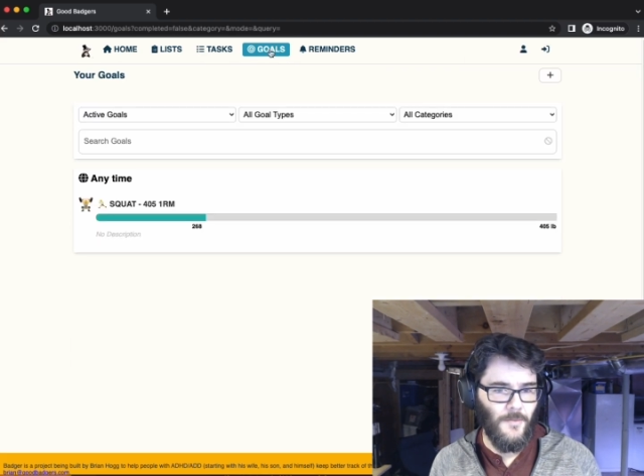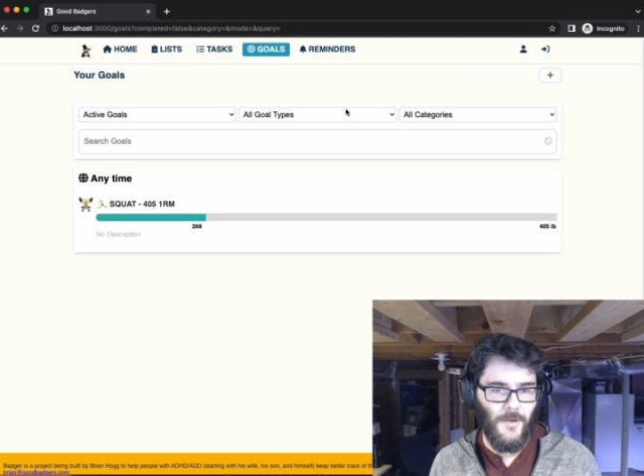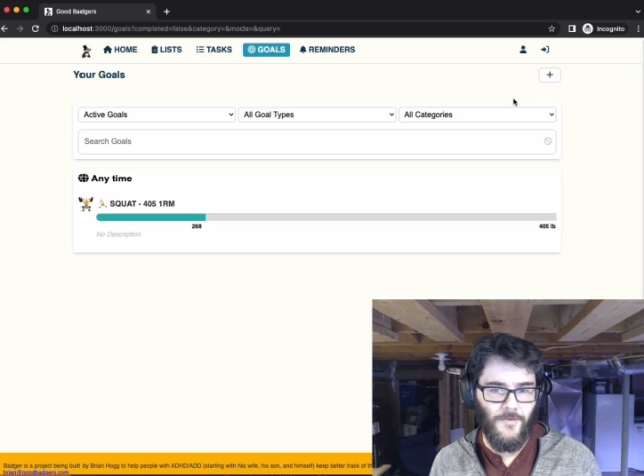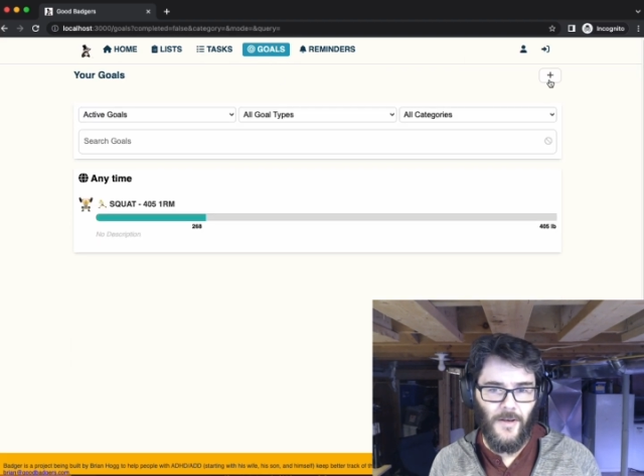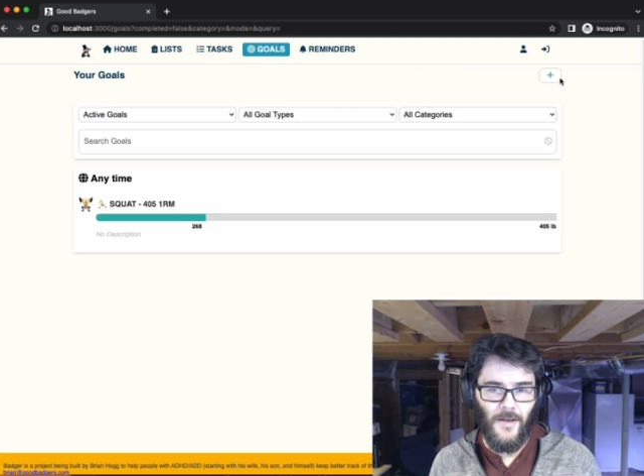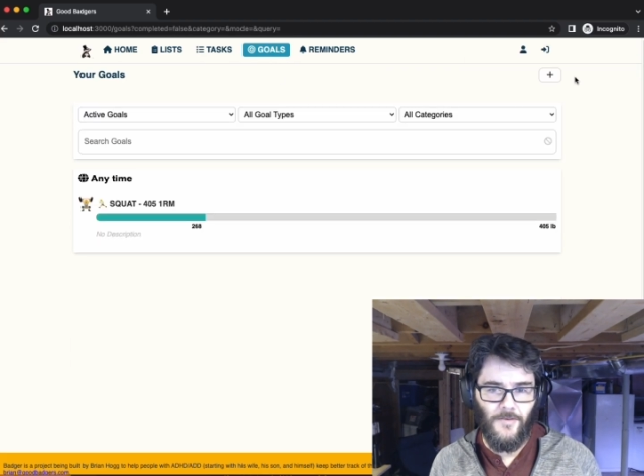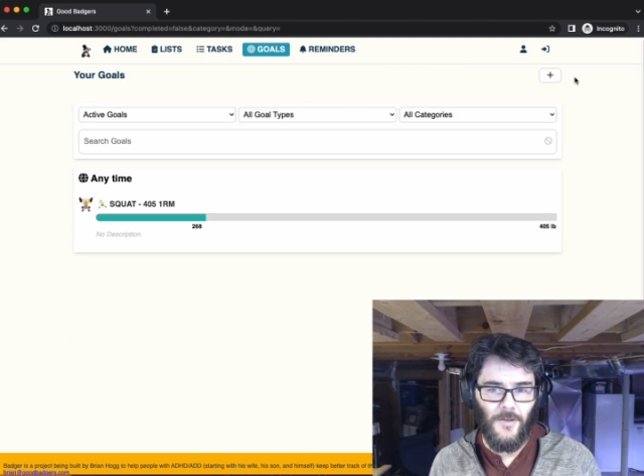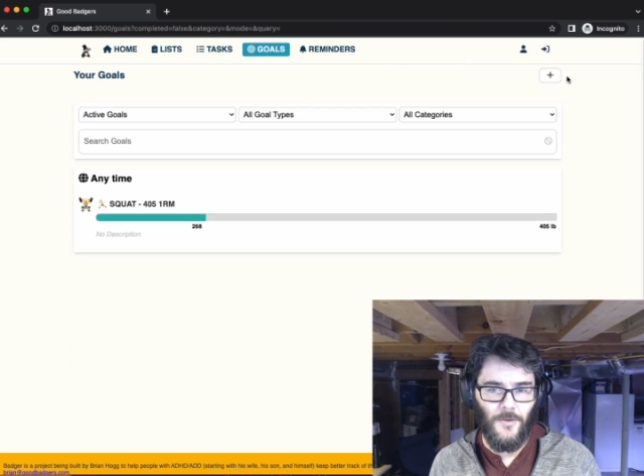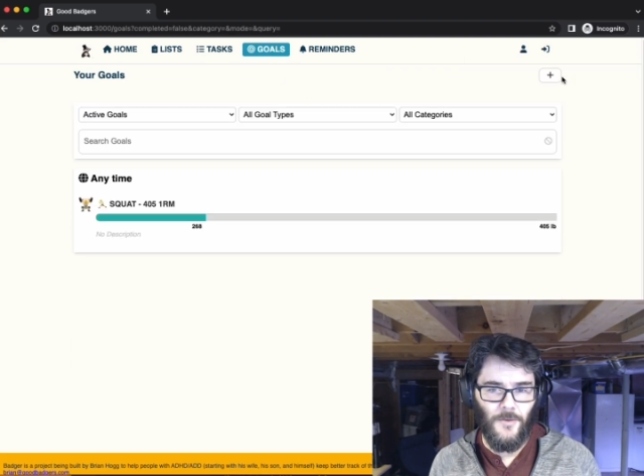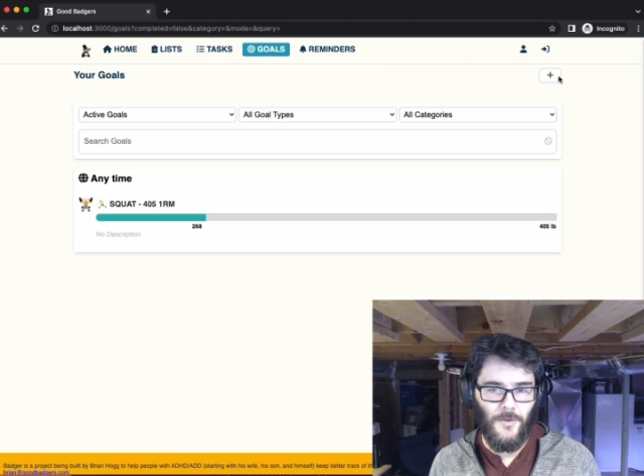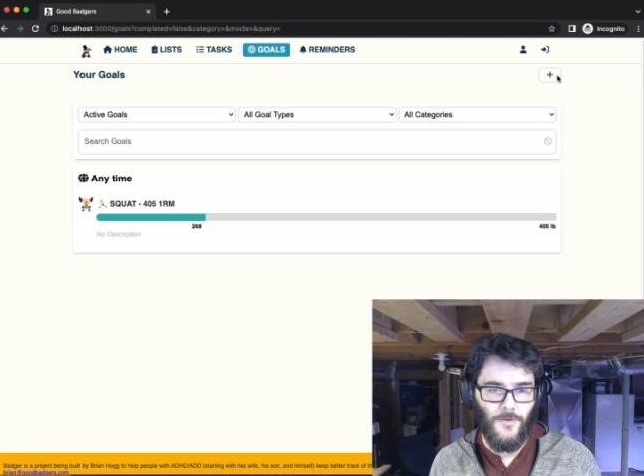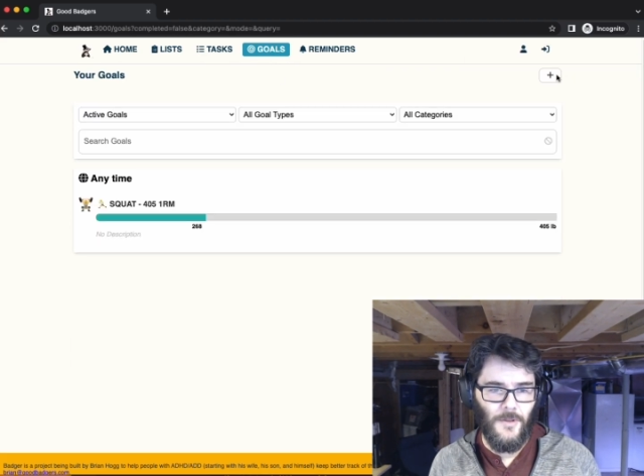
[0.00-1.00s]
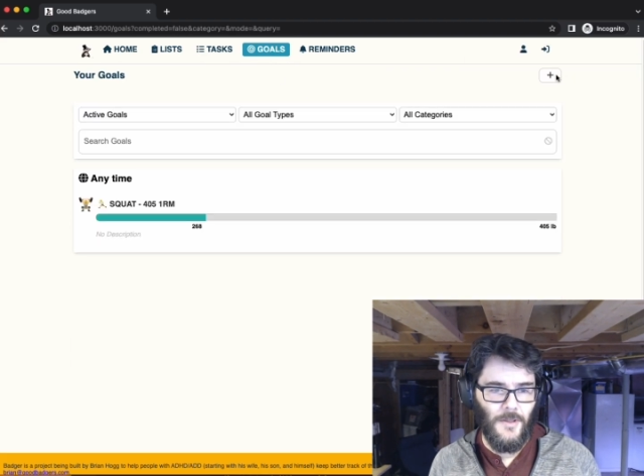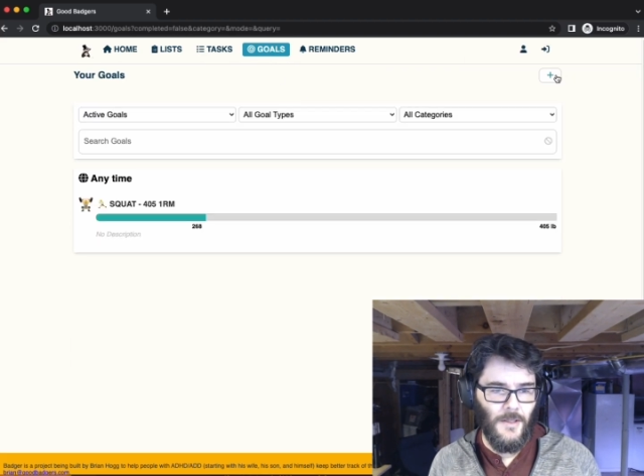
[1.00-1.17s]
But if I have a goal,